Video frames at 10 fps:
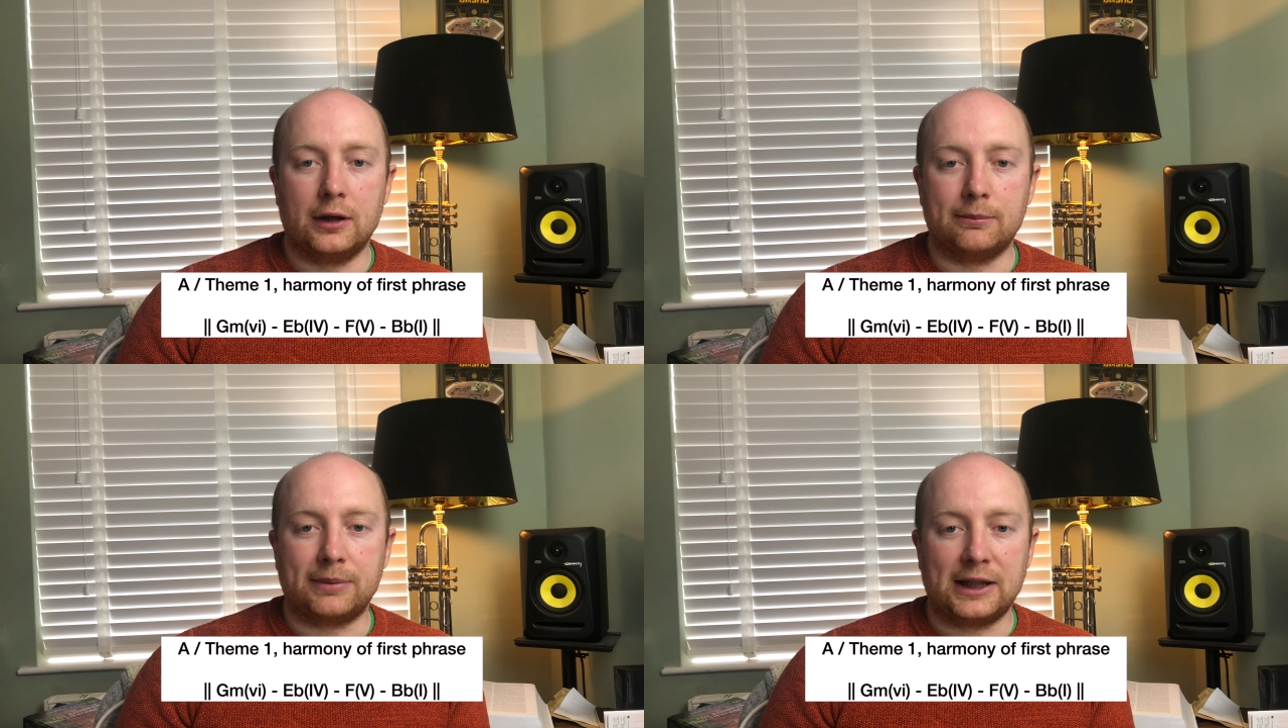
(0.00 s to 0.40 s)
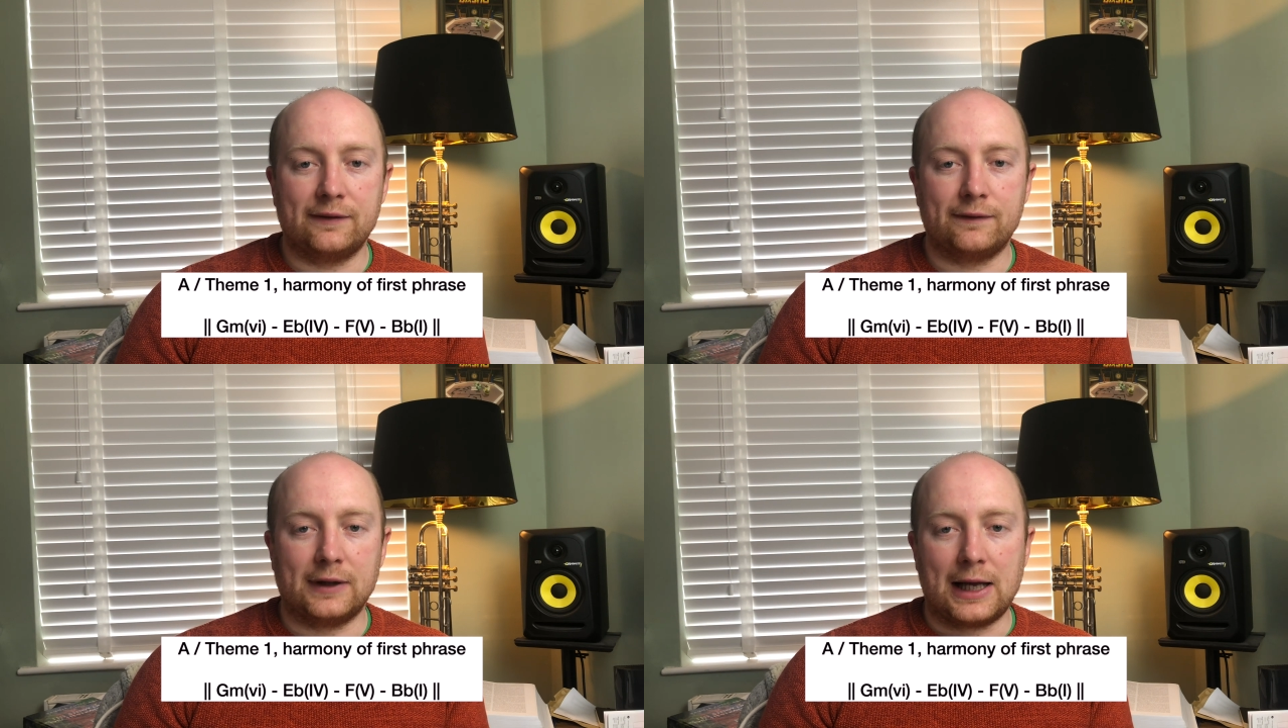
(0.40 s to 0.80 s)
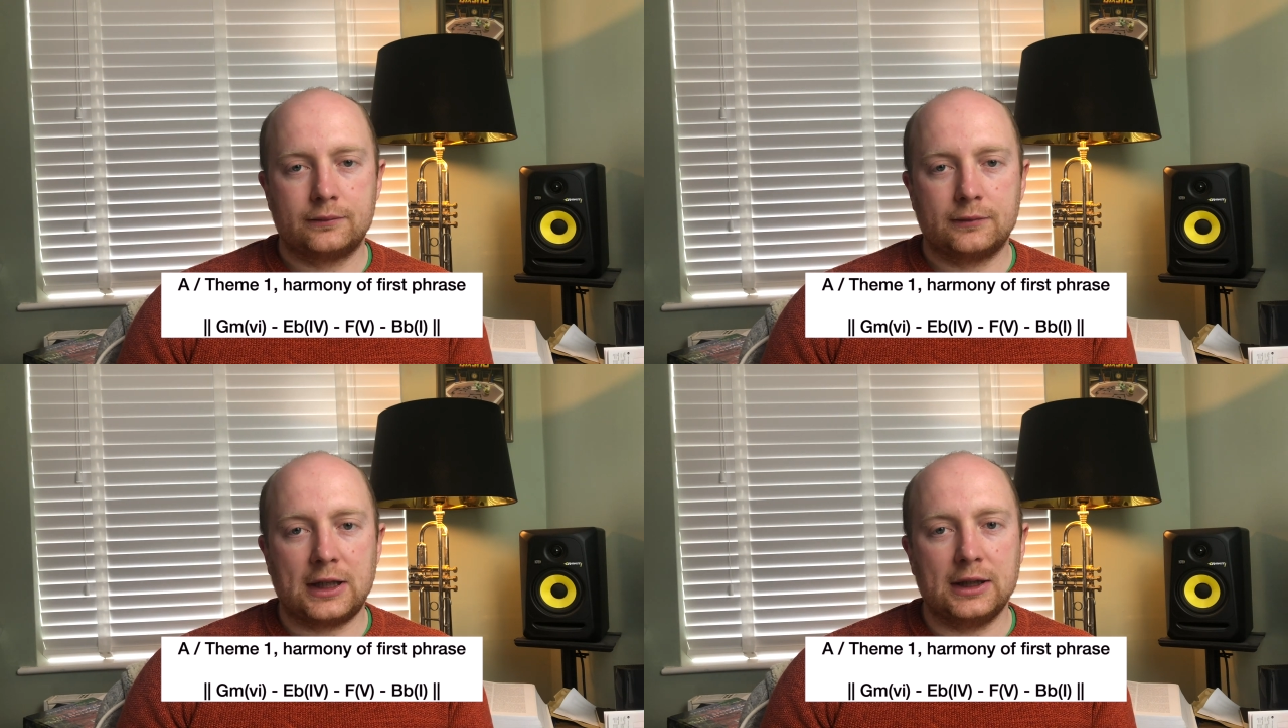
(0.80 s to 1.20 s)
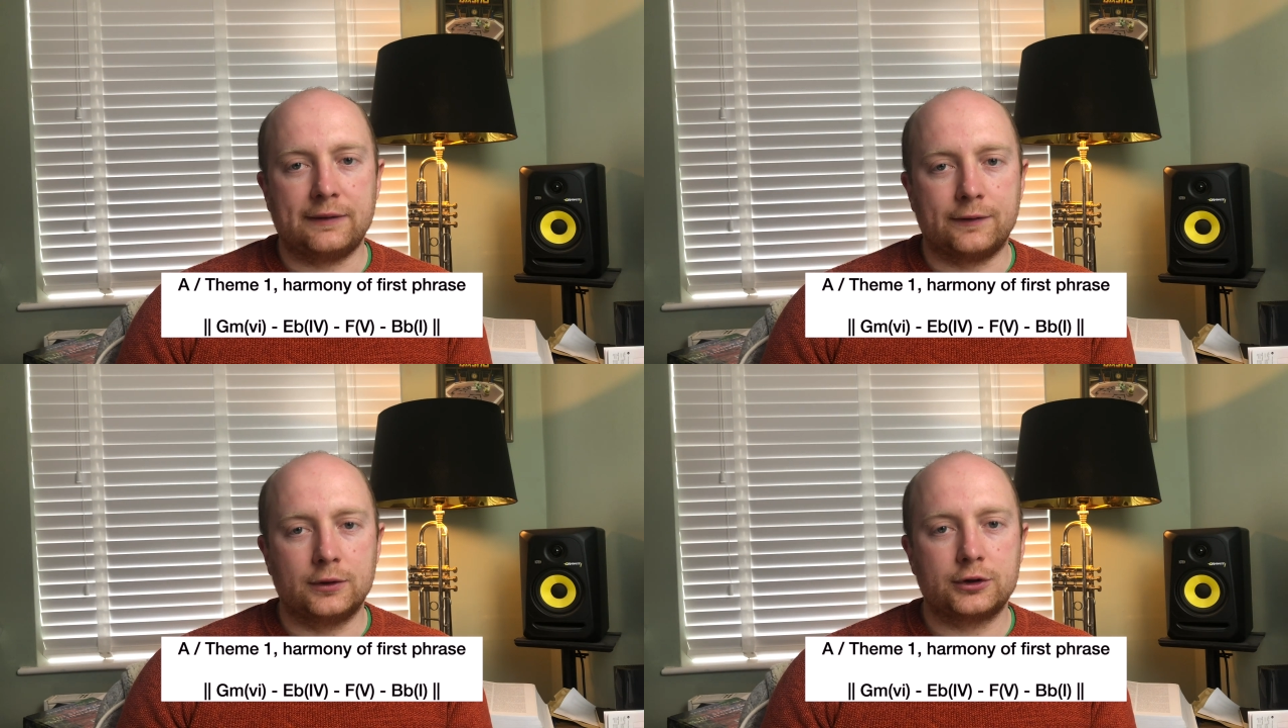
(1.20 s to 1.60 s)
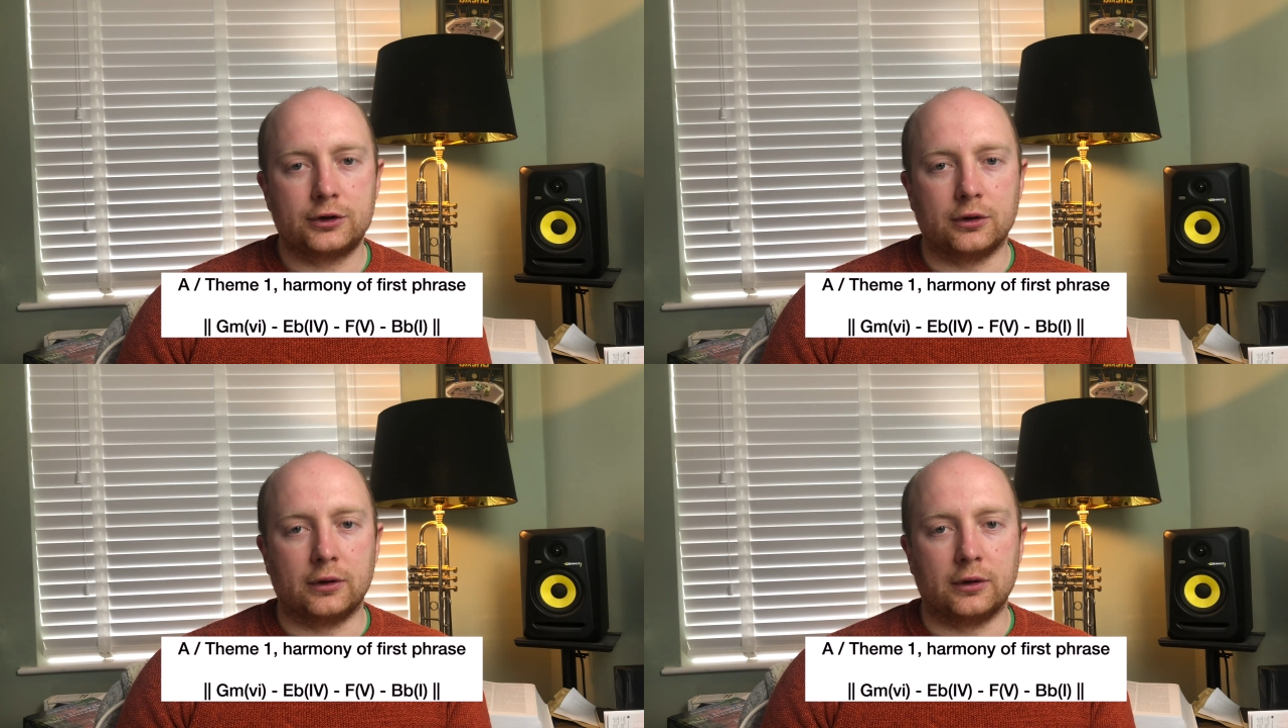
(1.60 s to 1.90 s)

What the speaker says: B flat. Highly functional,